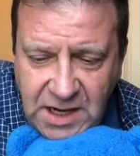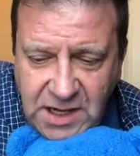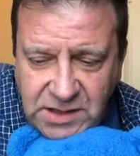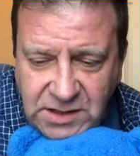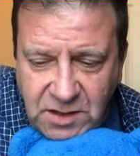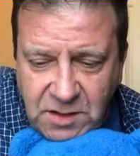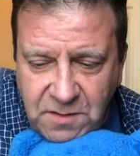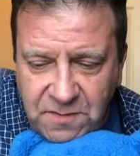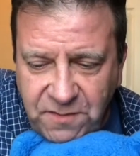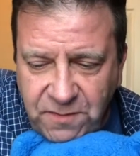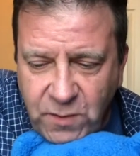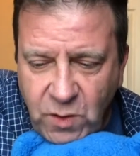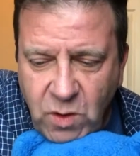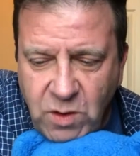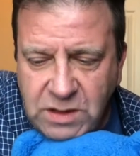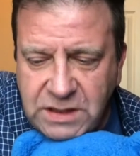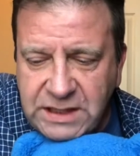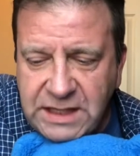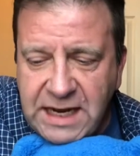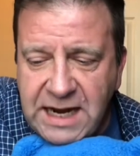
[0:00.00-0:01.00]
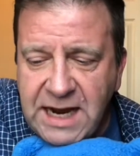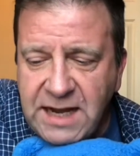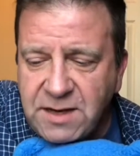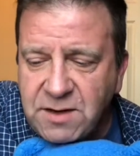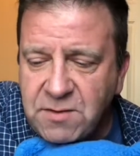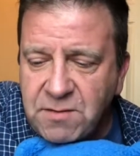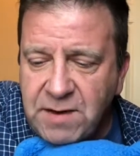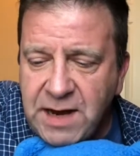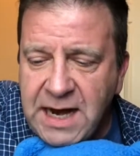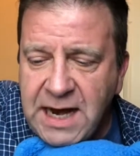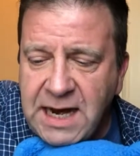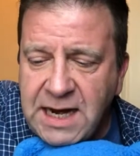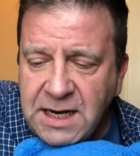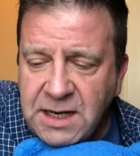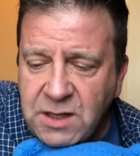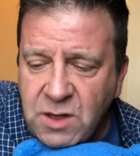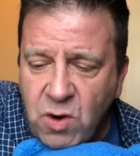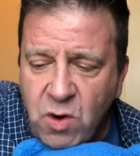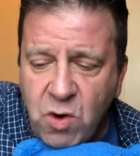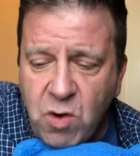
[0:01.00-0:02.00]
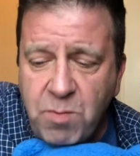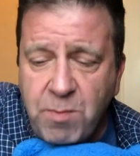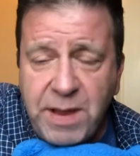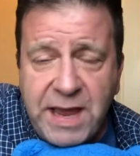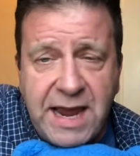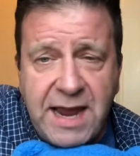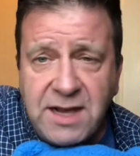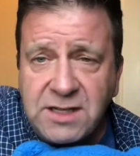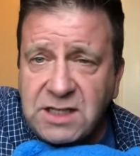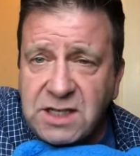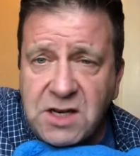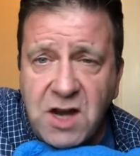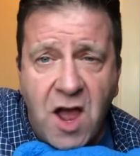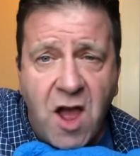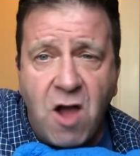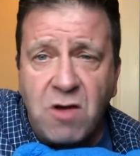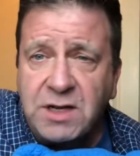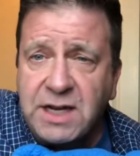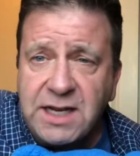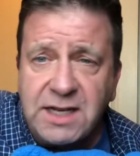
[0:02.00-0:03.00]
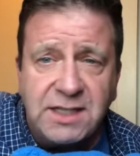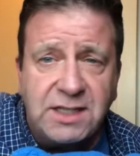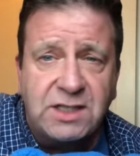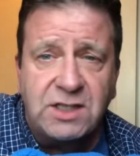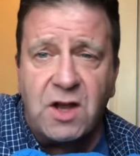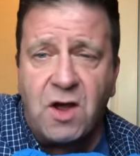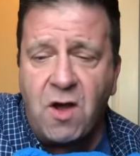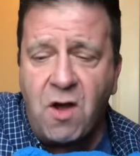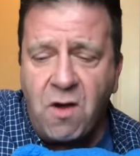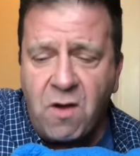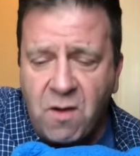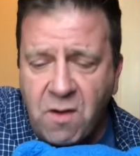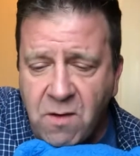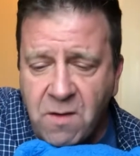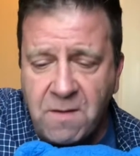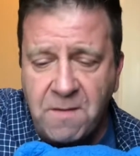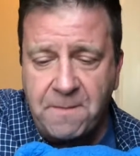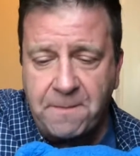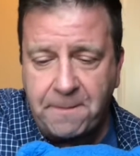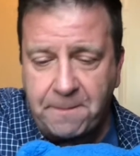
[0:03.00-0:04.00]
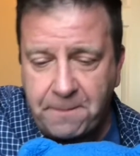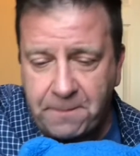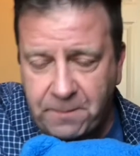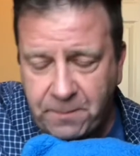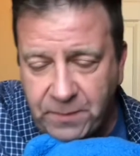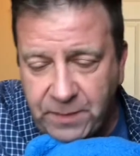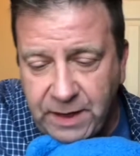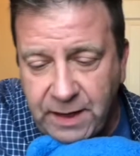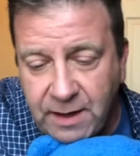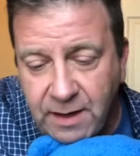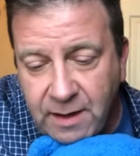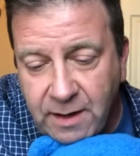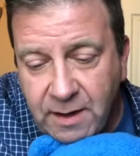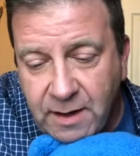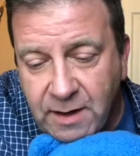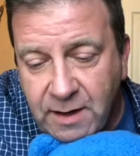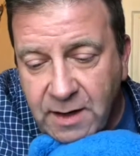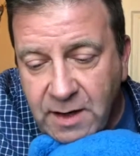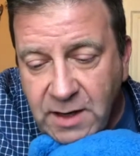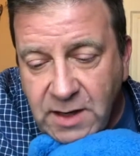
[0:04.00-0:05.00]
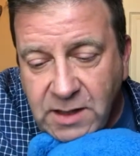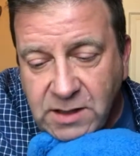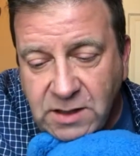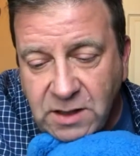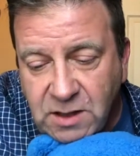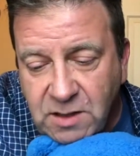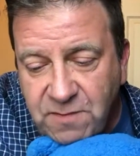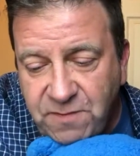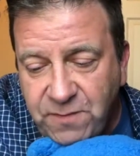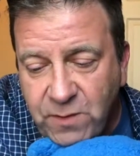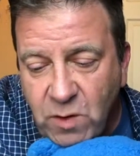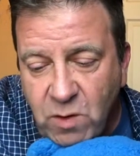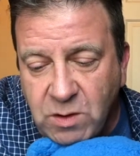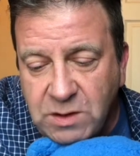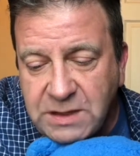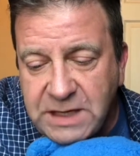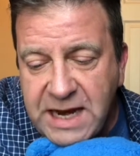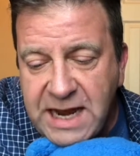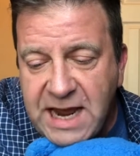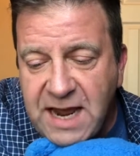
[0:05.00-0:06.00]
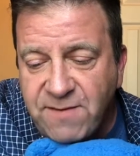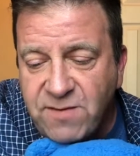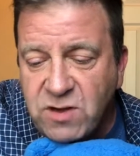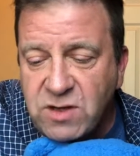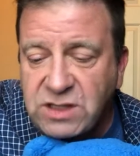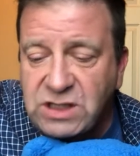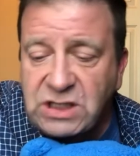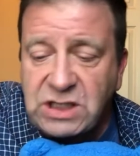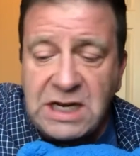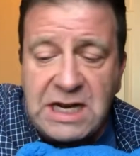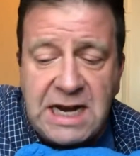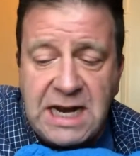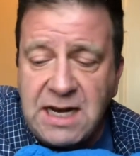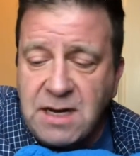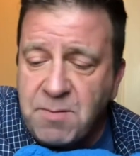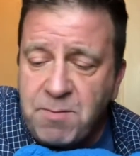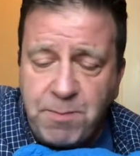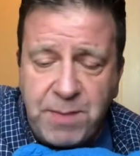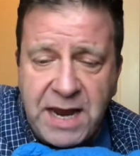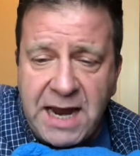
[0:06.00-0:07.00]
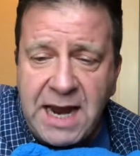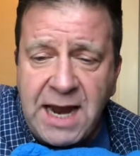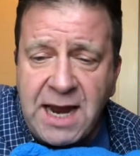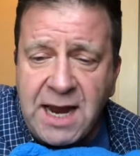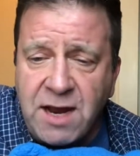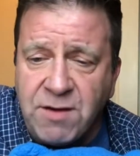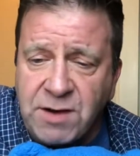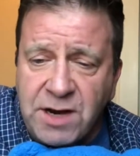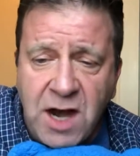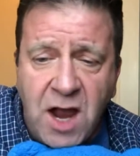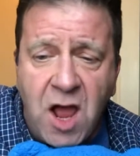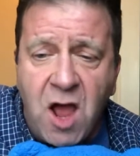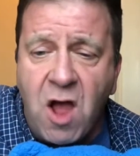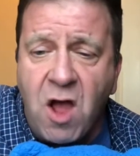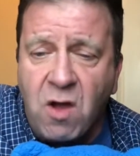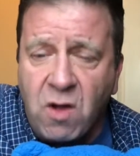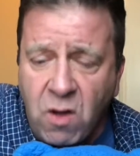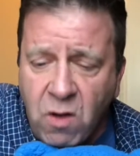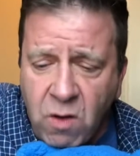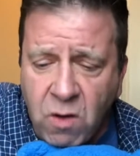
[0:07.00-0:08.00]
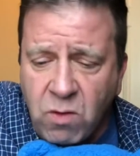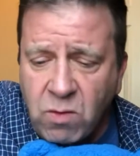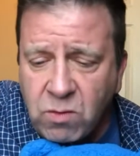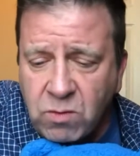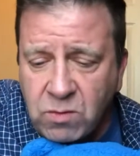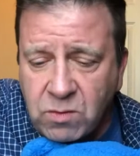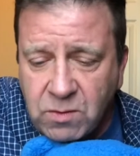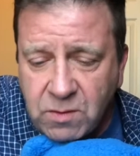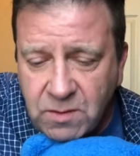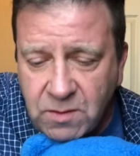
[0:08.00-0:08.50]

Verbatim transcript: Some folks say there ain't no bears in Arkansas. Some folks never seen a bear at all.